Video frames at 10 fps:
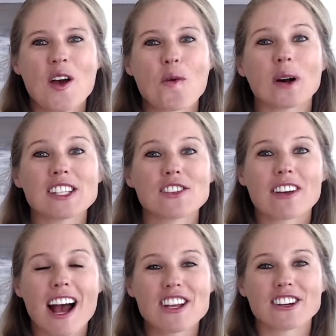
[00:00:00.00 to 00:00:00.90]
Once you've
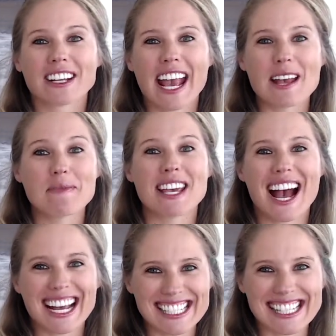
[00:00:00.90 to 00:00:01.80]
got your
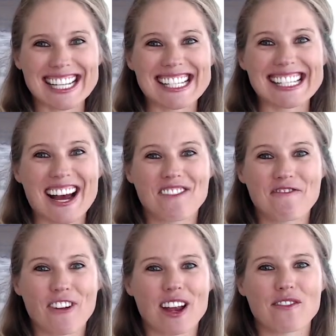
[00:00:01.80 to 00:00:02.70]
KPIs list out in
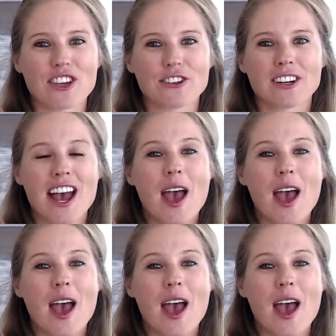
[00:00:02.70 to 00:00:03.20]
front of you,